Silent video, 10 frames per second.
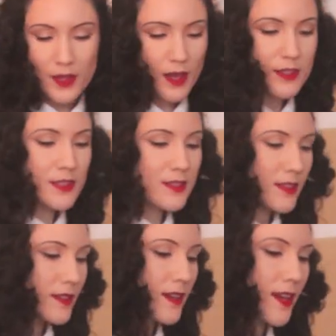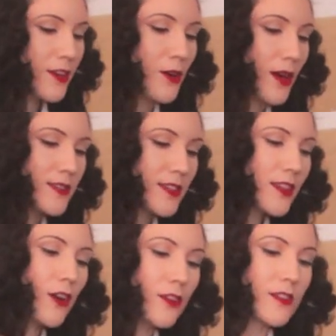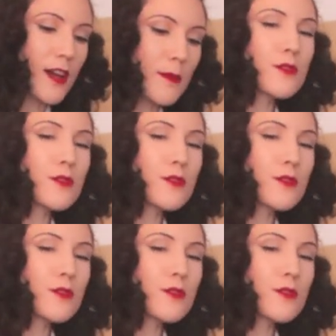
I don't know, I see that all the time.